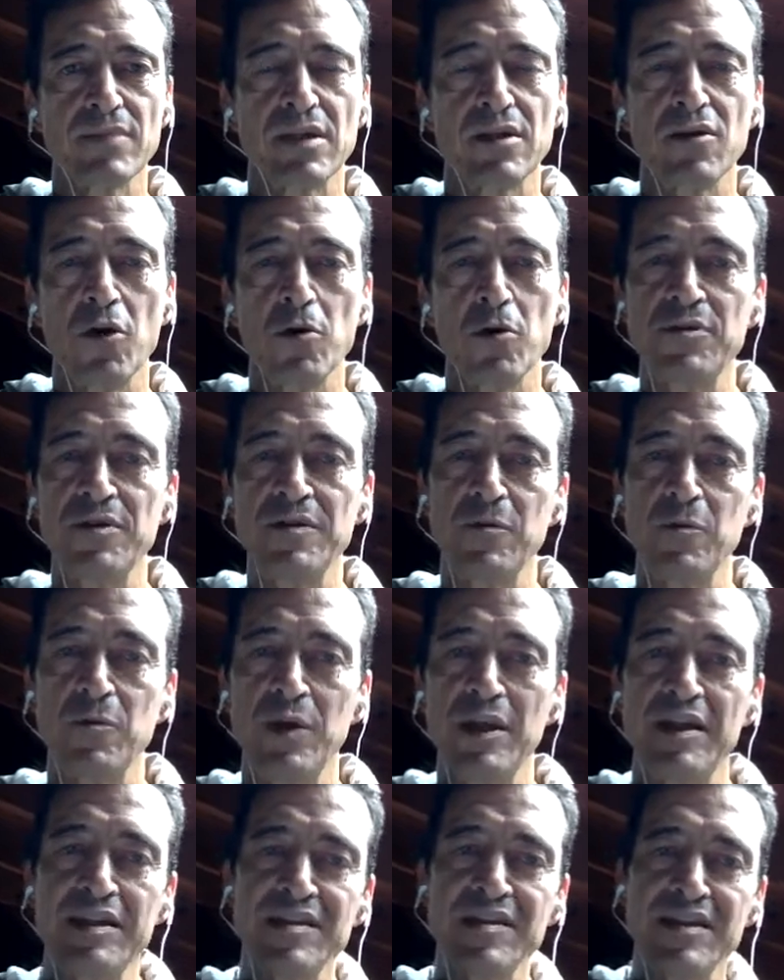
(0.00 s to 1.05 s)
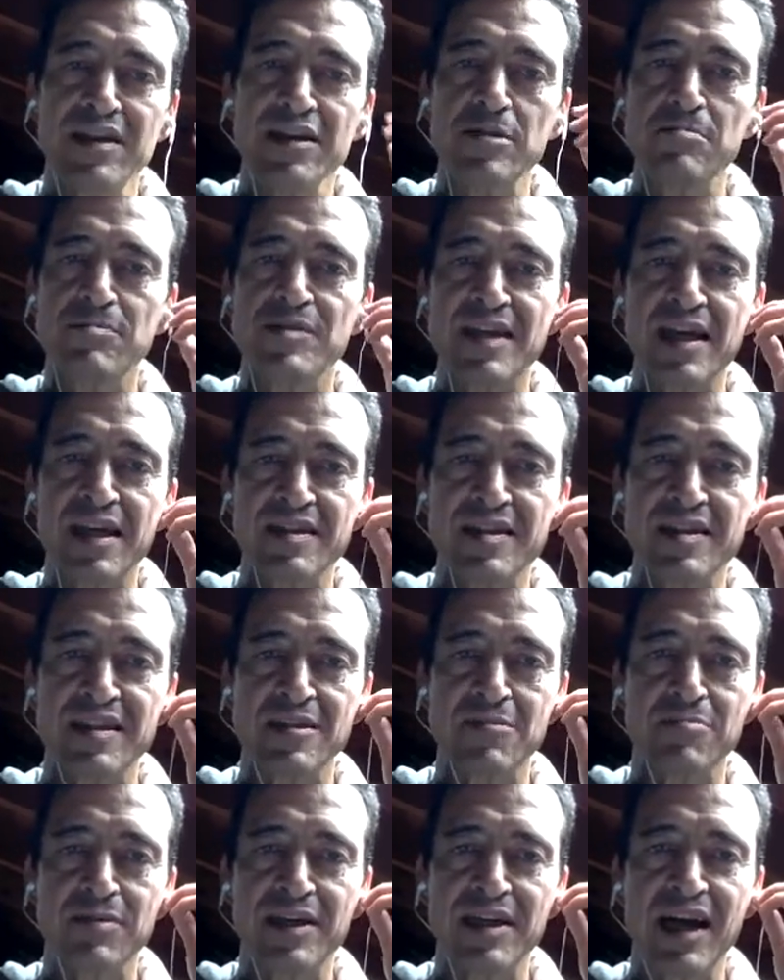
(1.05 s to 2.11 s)
cope with the circumstances,
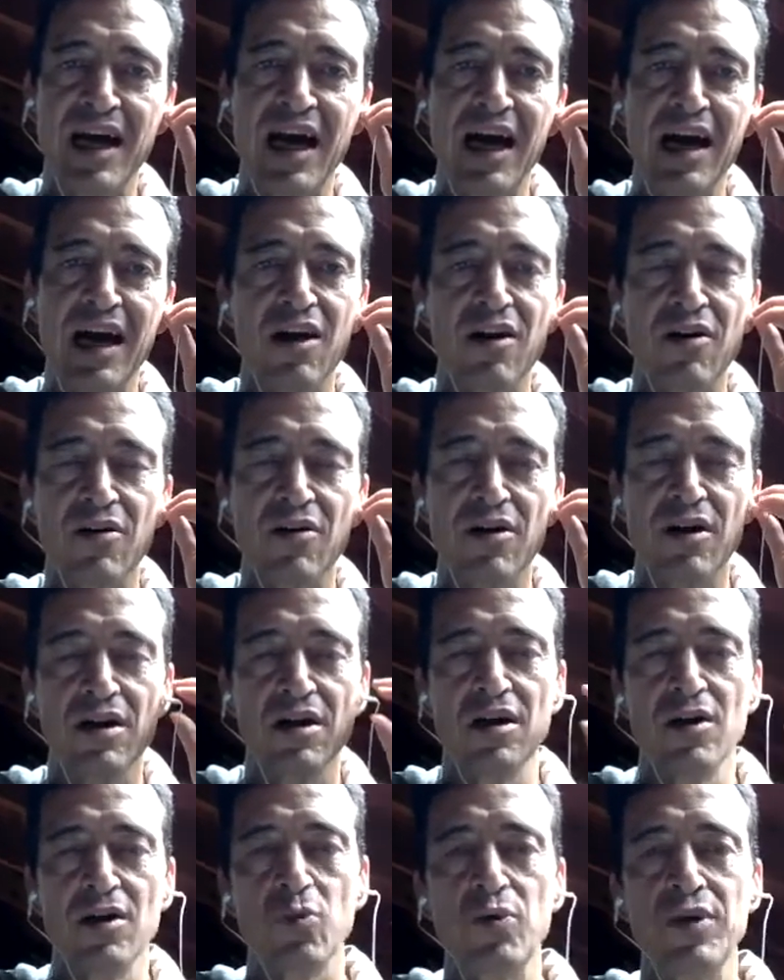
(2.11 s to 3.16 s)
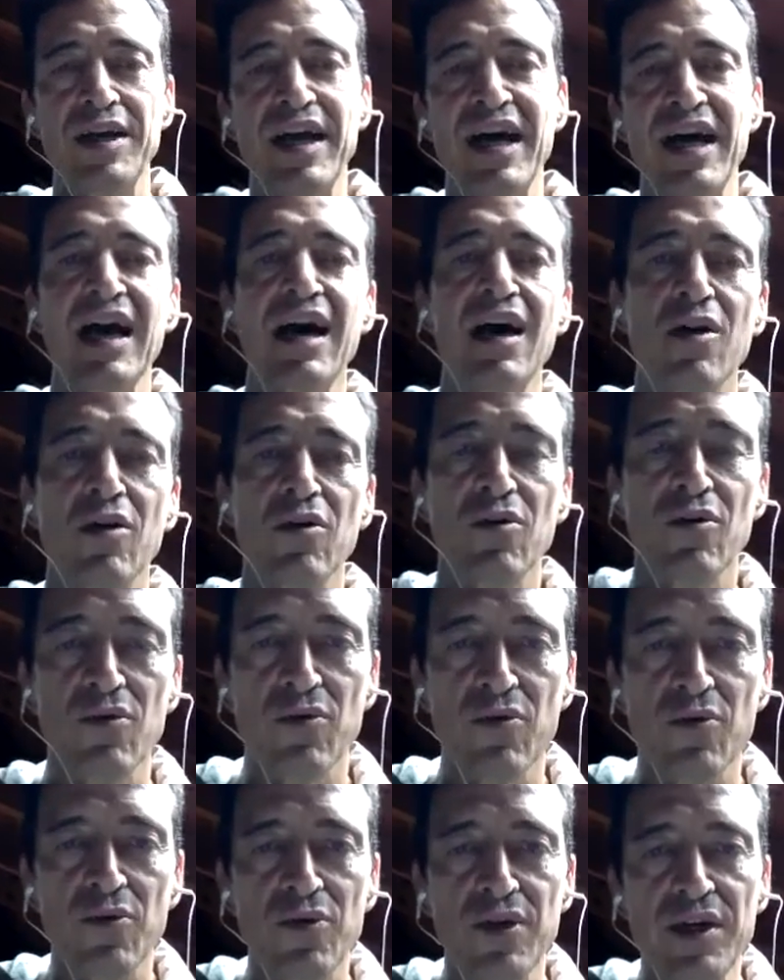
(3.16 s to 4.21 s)
but how
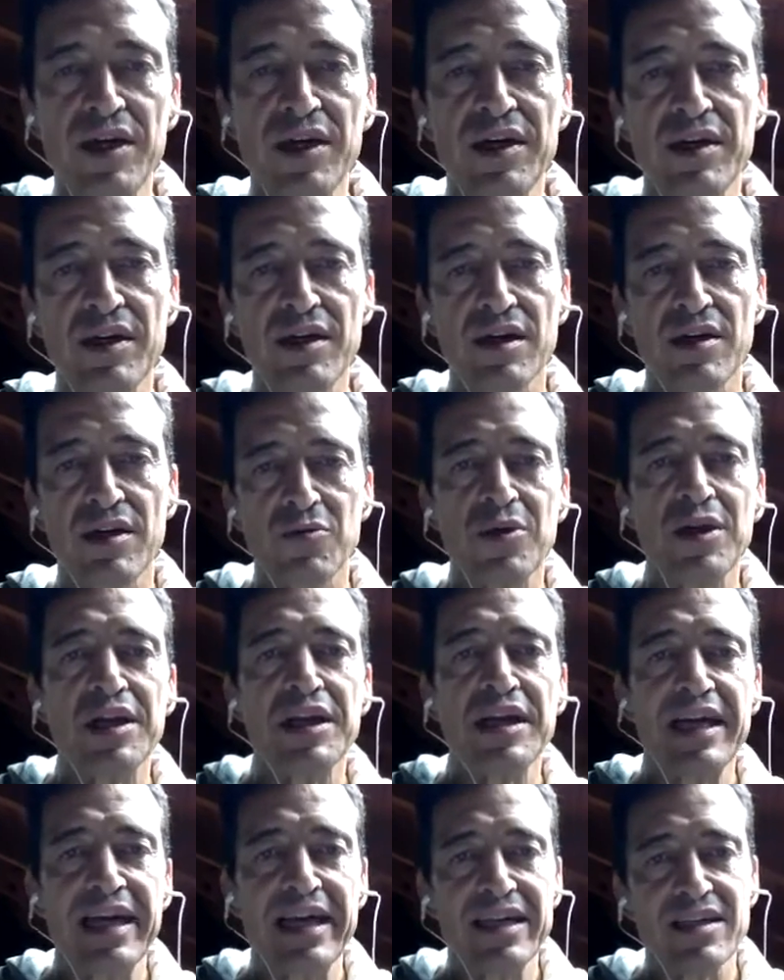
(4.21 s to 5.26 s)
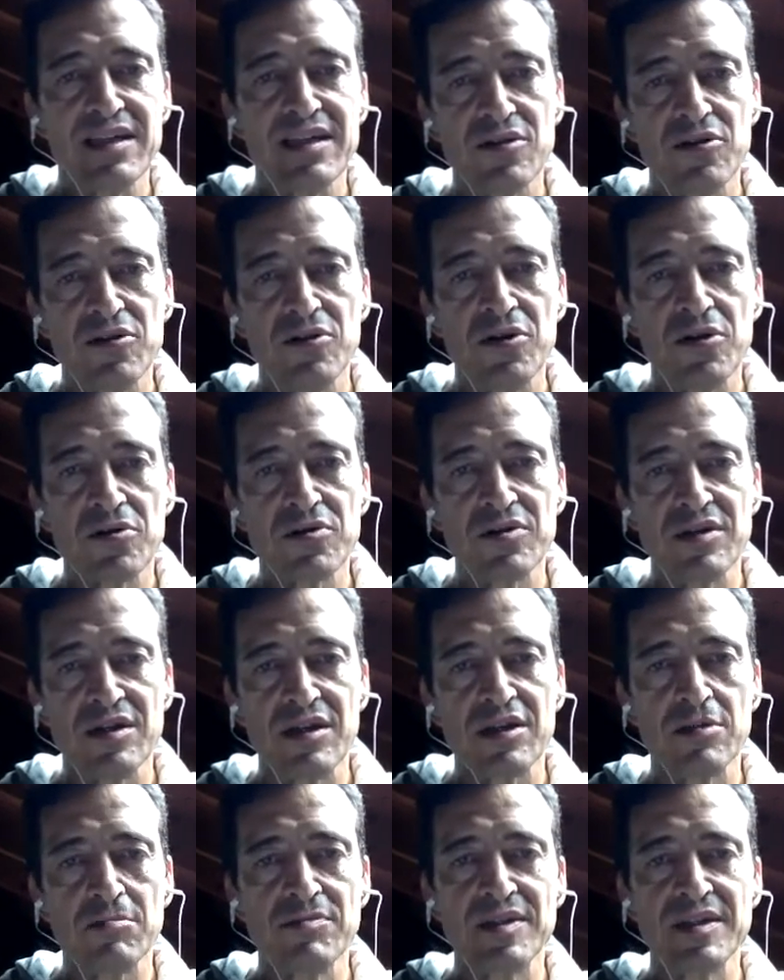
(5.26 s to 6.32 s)
we relate to those
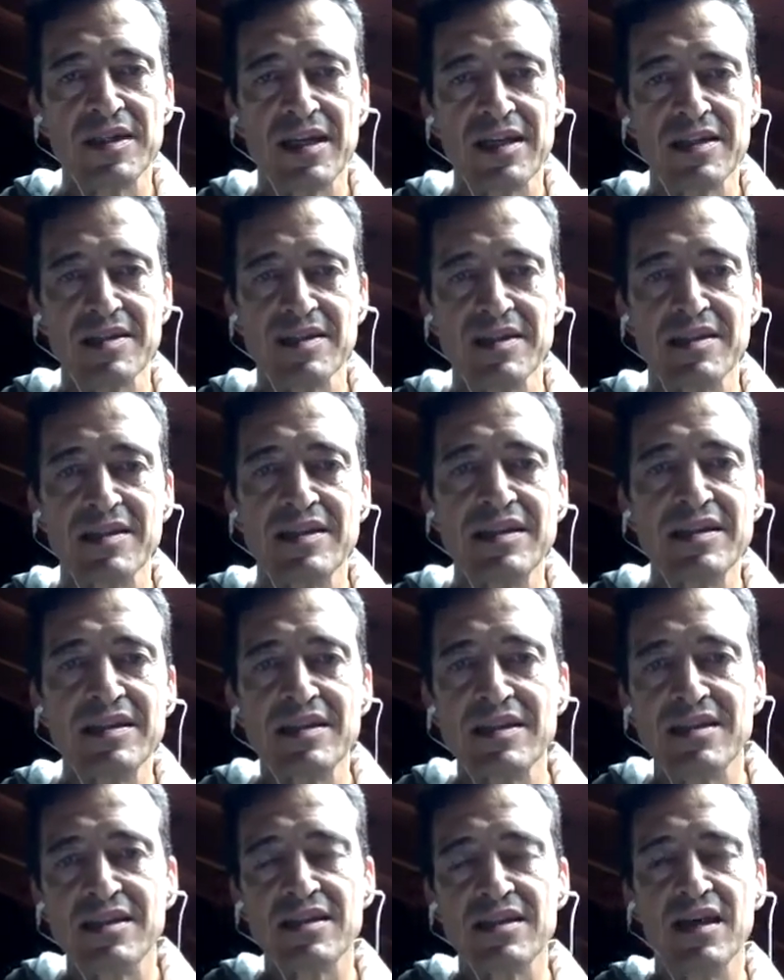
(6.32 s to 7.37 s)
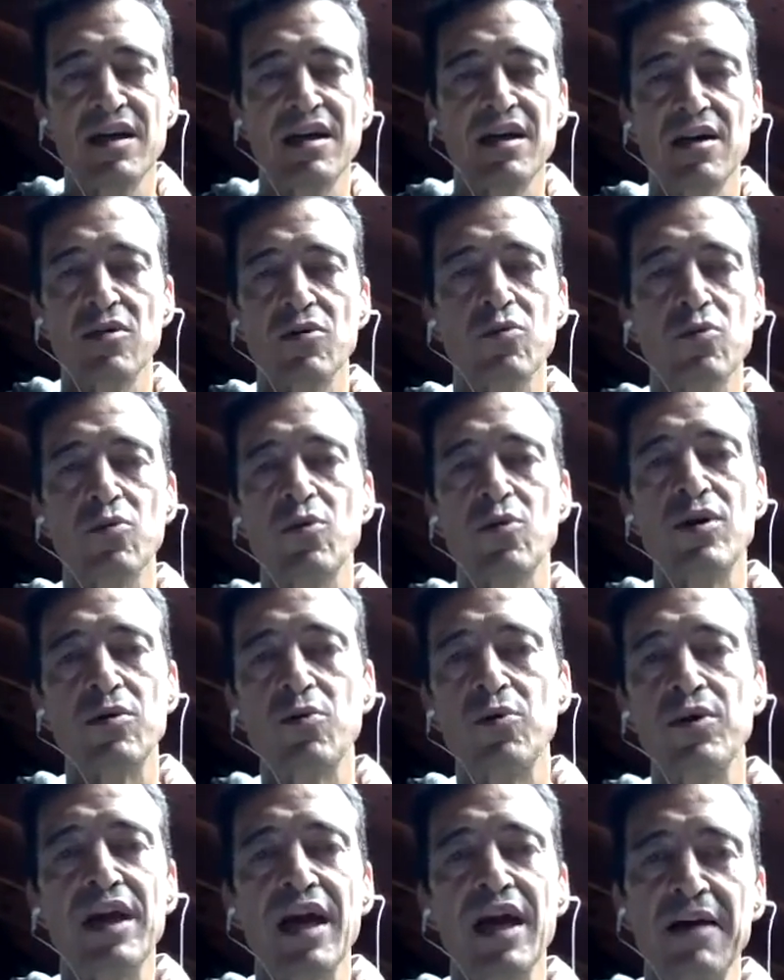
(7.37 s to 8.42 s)
circumstances. This is where
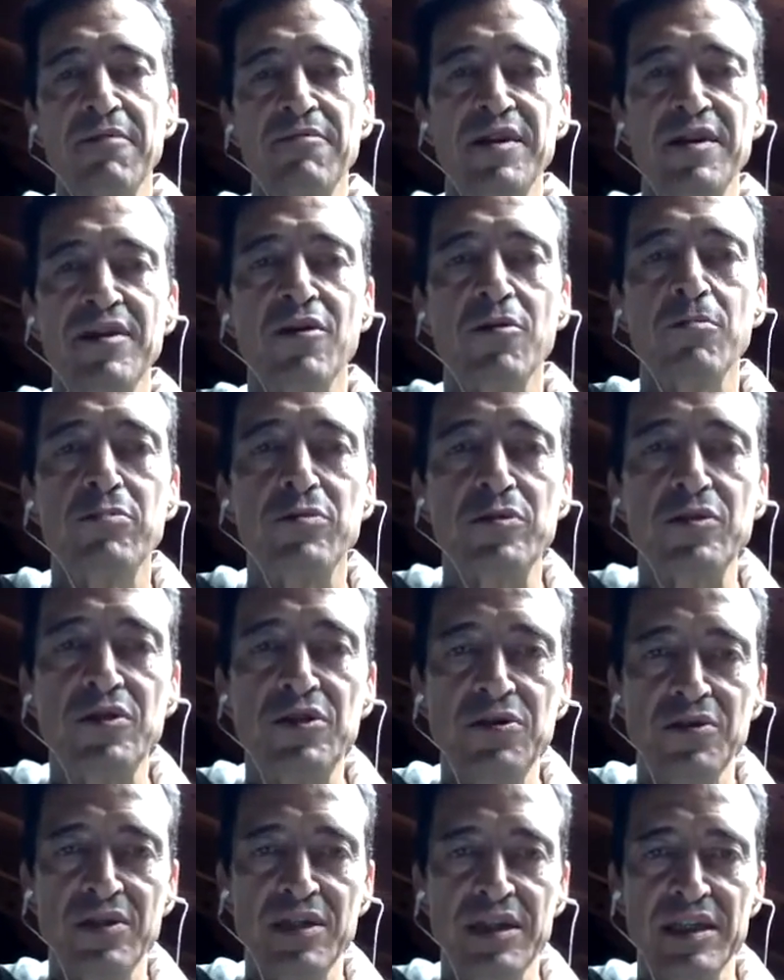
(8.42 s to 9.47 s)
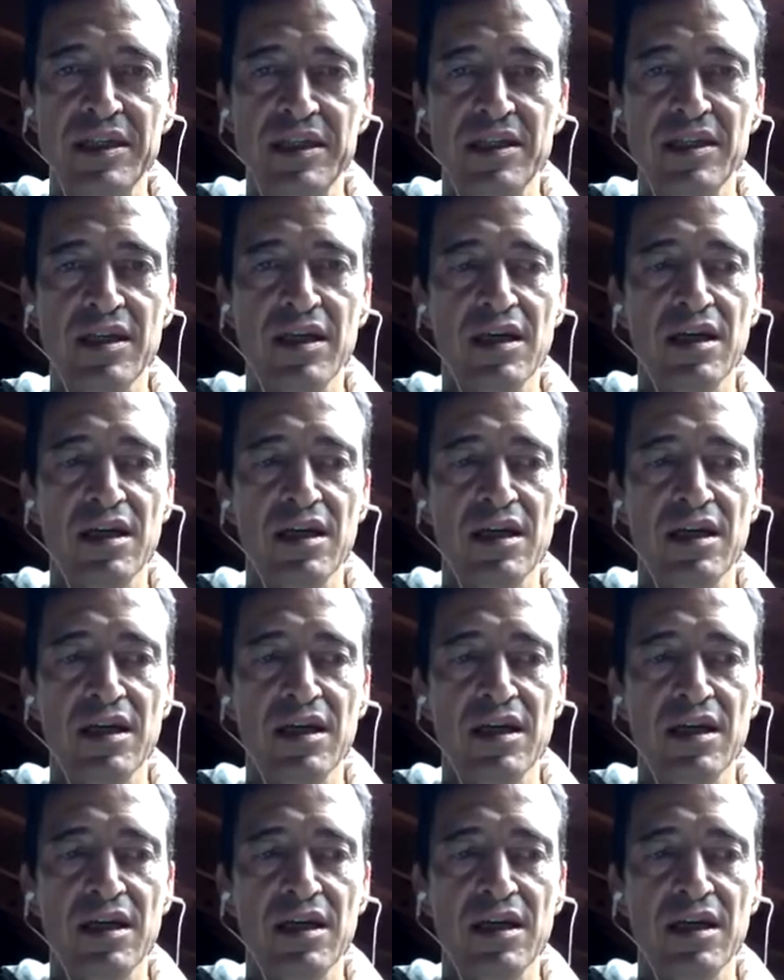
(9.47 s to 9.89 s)
we have the opportunity.